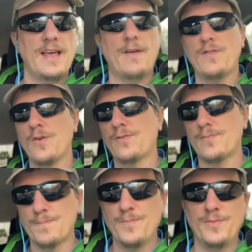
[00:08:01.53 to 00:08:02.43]
if you,
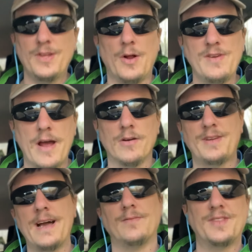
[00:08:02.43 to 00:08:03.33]
you know, narrow
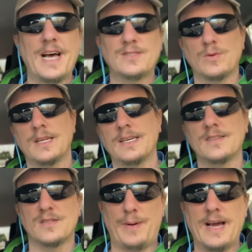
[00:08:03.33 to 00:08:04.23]
down that that's what it is
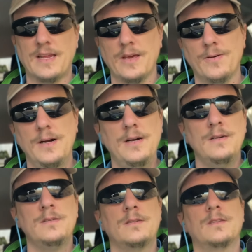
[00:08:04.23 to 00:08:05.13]
that's biting you.
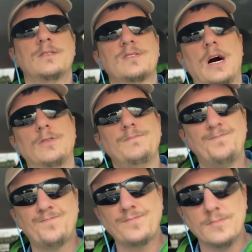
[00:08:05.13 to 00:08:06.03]
So,
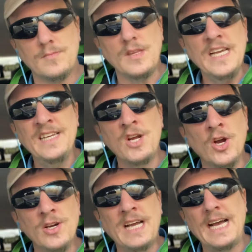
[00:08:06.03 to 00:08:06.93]
in
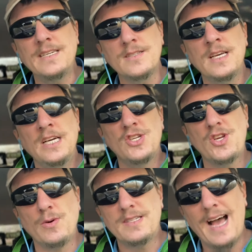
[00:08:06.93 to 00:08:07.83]
her case,
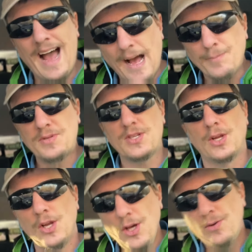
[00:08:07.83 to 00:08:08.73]
she was
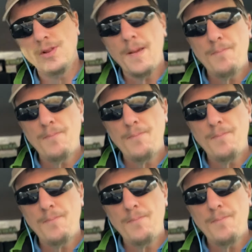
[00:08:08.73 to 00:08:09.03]
absolutely